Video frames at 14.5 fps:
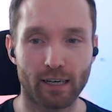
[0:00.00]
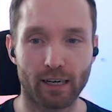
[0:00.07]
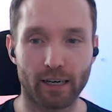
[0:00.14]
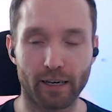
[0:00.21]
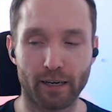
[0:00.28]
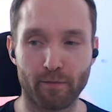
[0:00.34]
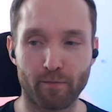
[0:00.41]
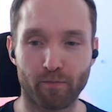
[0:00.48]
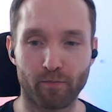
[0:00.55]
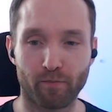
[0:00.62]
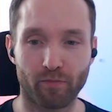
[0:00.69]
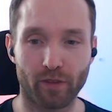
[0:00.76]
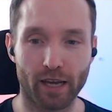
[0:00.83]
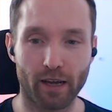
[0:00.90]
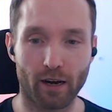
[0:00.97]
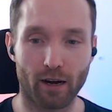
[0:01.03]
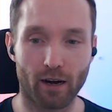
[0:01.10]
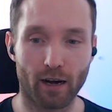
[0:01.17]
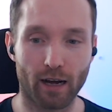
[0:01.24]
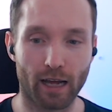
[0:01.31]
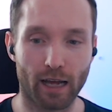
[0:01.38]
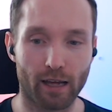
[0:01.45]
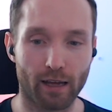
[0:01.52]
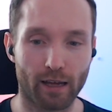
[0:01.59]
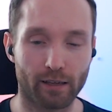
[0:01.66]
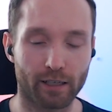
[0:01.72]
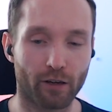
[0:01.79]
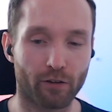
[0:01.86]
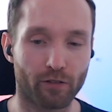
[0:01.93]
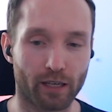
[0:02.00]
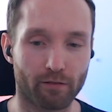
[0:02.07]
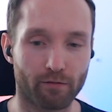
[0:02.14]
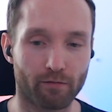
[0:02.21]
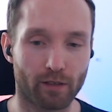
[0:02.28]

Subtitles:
They are, they,